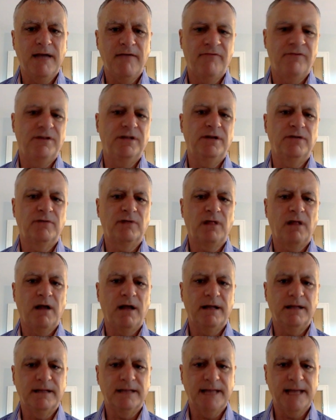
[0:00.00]
Every new
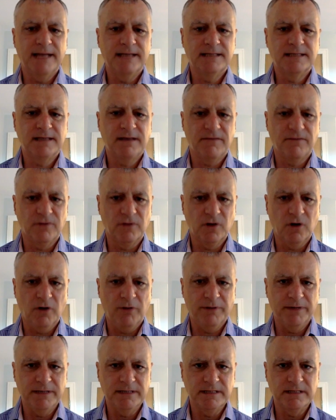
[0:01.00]
client gets several
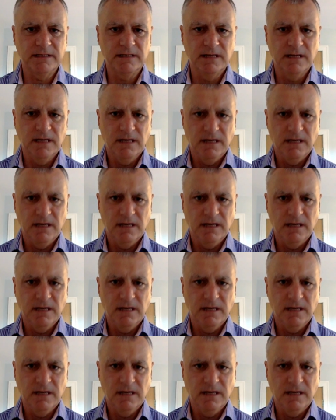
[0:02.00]
copies,